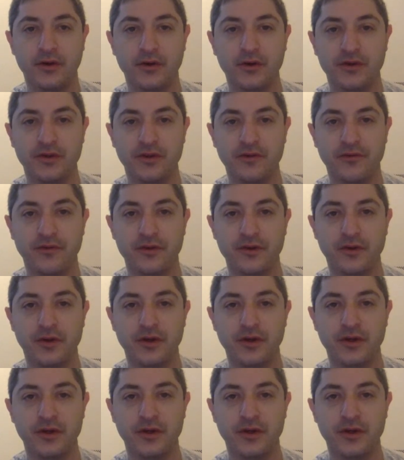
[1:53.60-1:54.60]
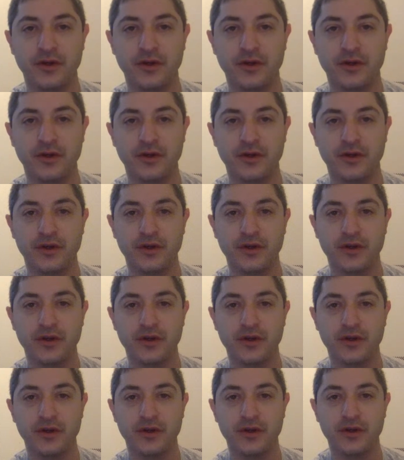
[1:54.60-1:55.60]
All right, cool. So the first question
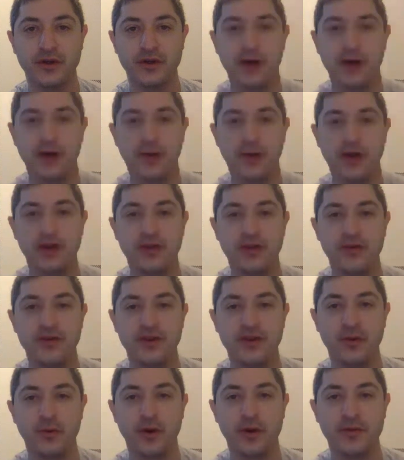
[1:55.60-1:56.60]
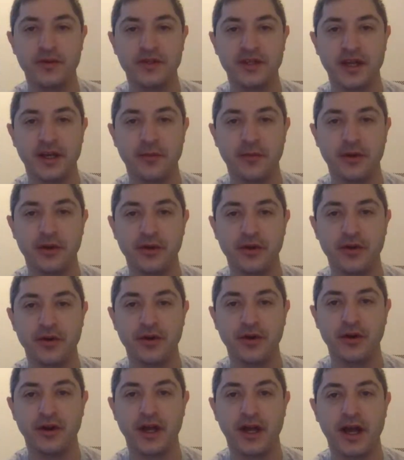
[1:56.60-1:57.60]
is uh, when
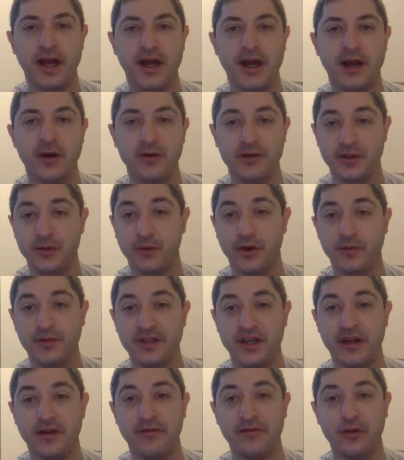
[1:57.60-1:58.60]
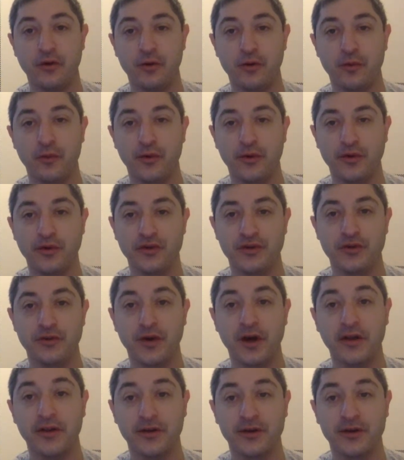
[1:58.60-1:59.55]
using the website builder, how is the website